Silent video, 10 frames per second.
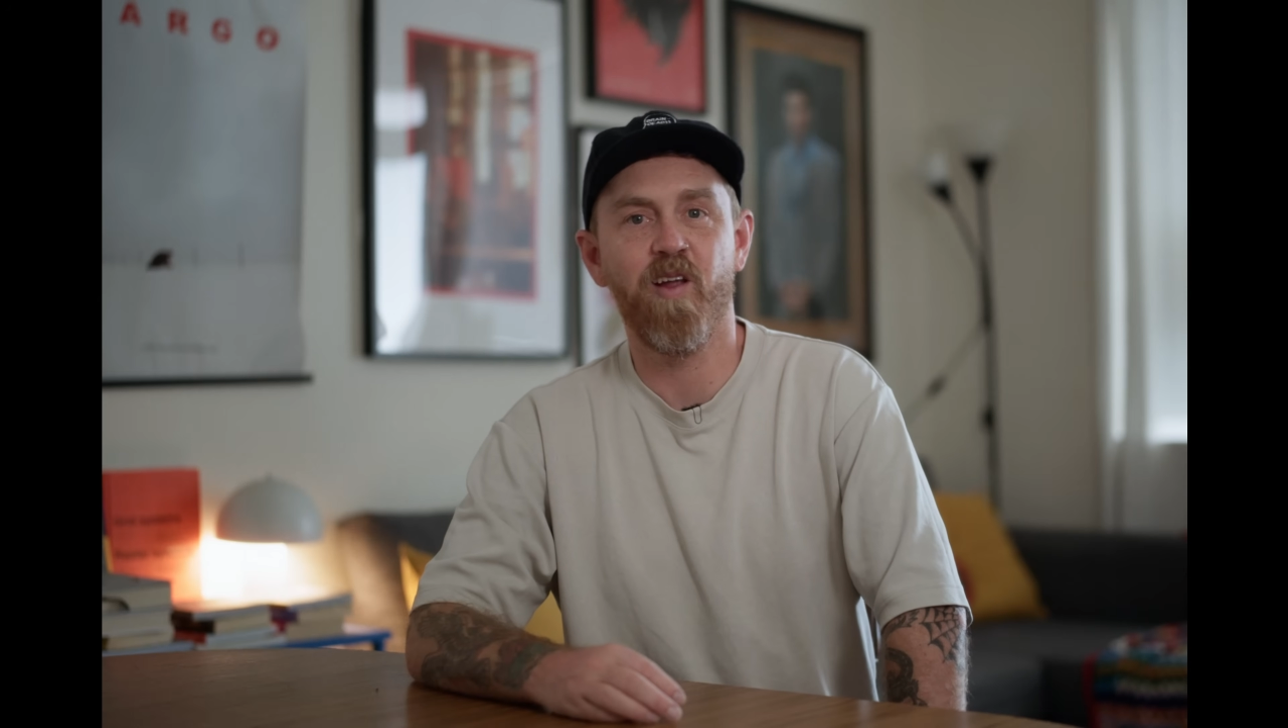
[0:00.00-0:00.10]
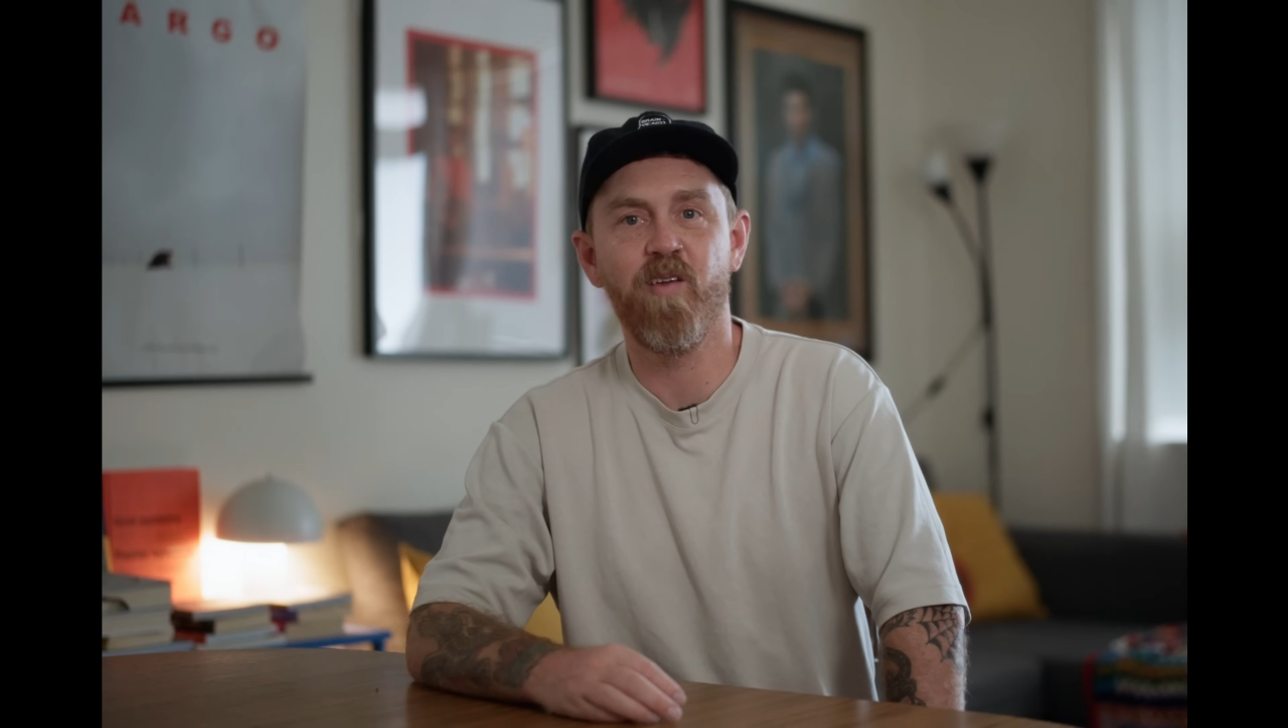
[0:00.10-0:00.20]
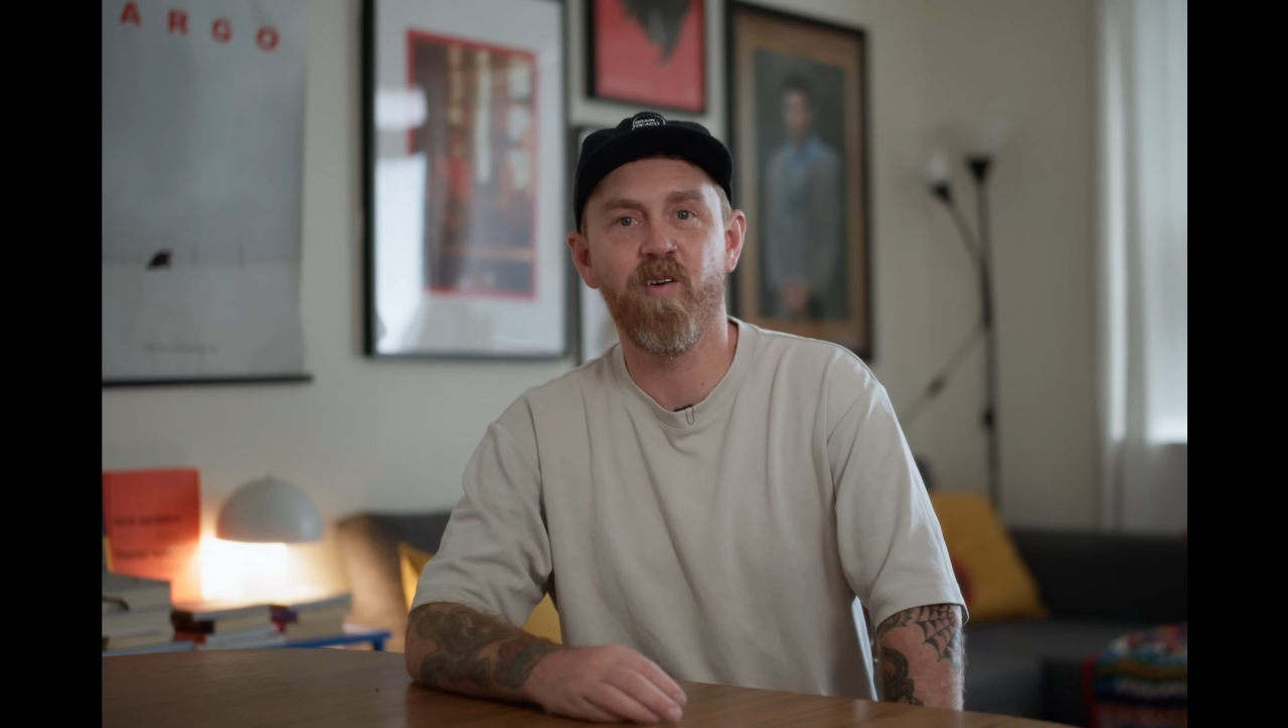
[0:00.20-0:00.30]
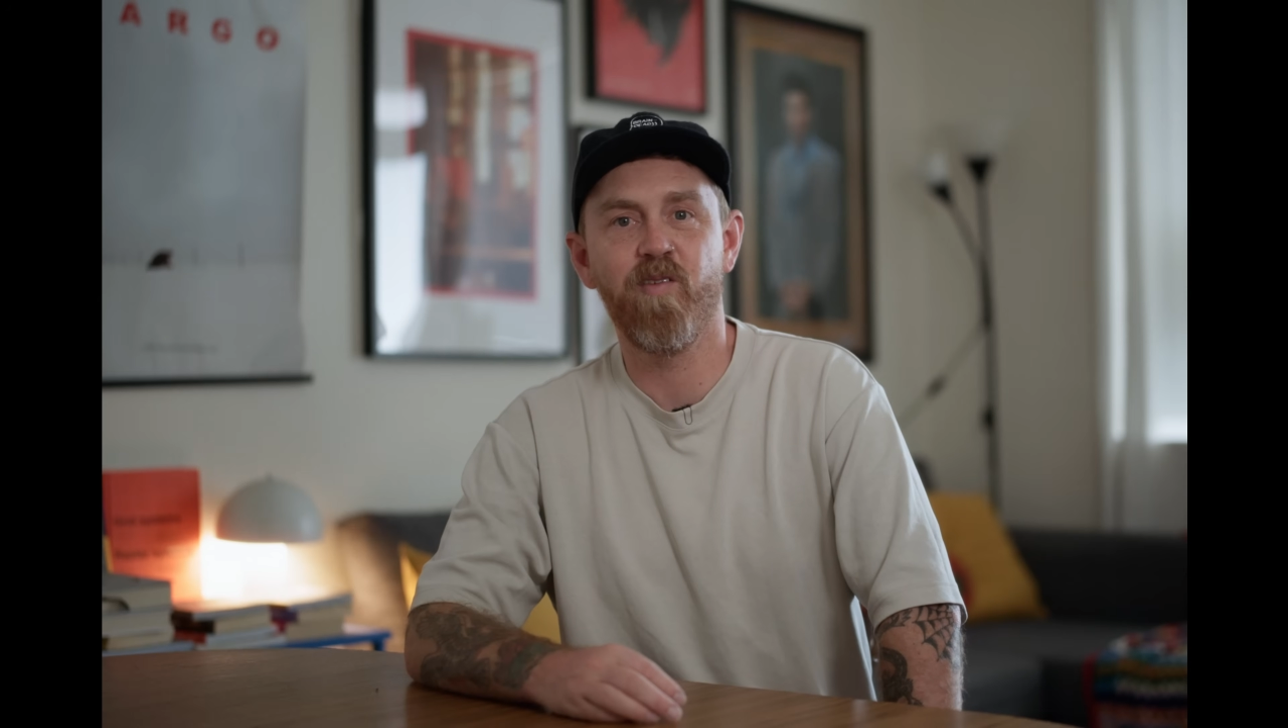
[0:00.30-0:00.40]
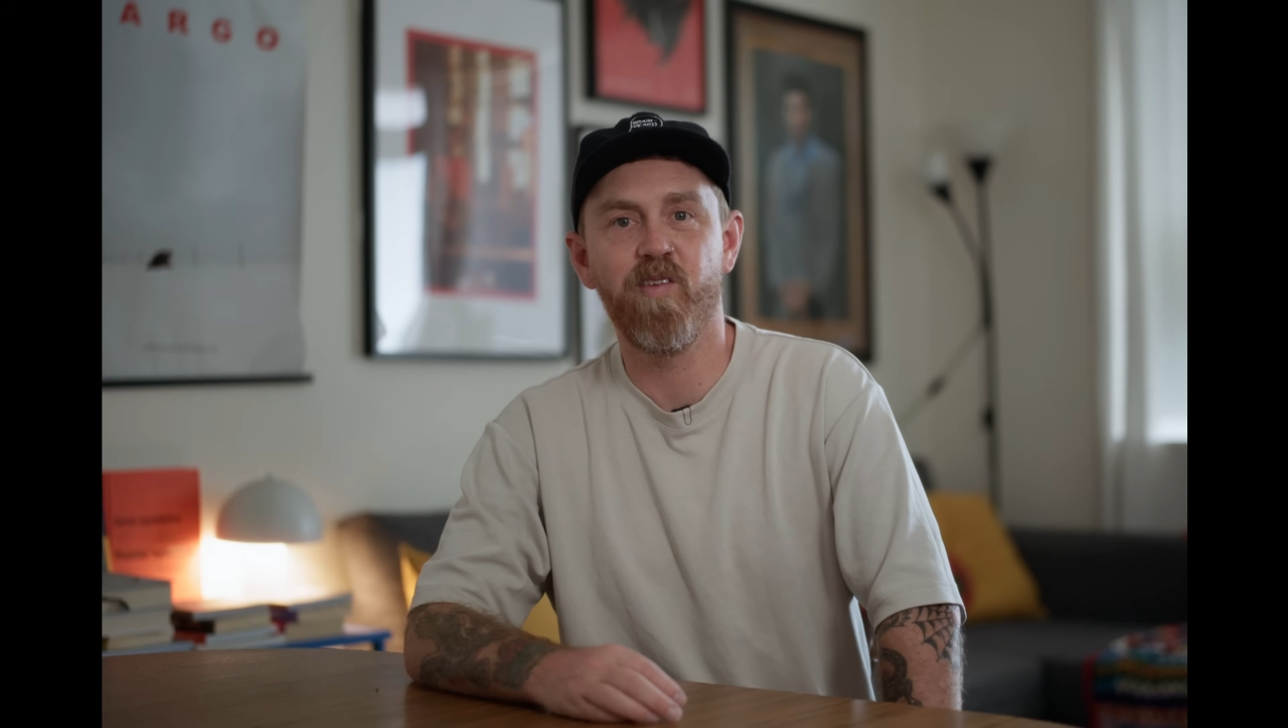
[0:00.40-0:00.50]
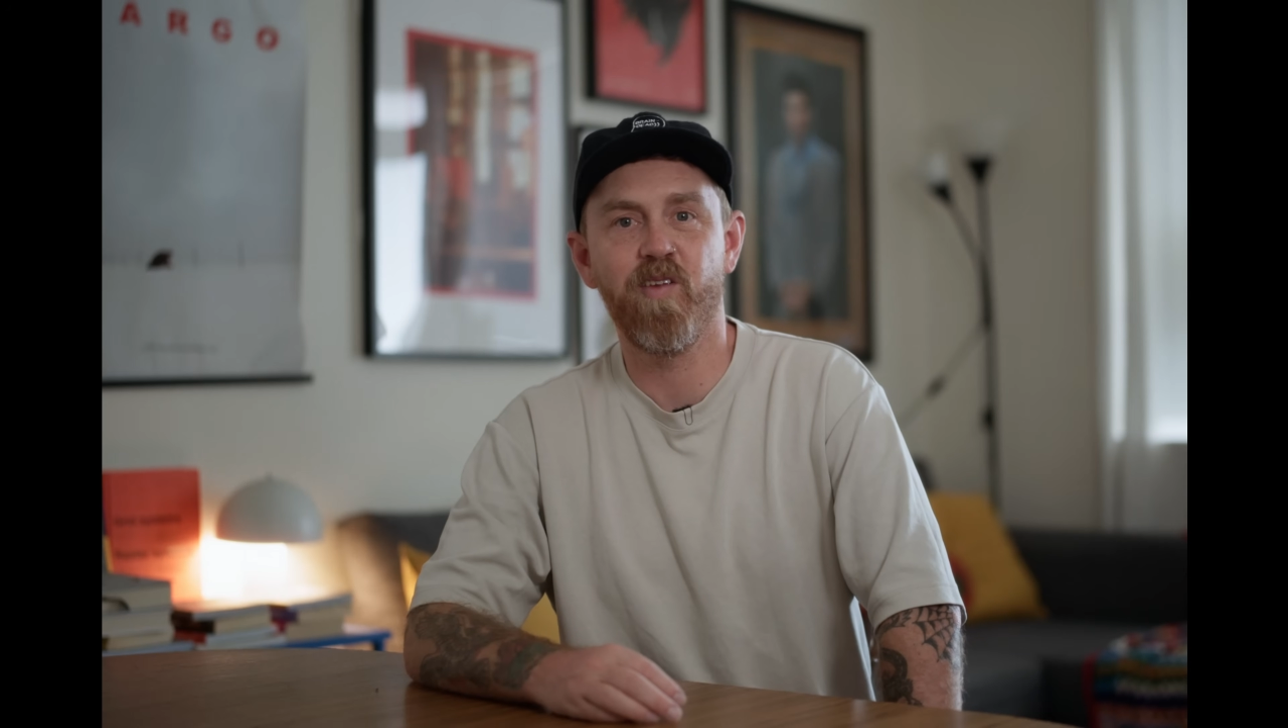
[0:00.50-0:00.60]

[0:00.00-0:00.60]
anyone was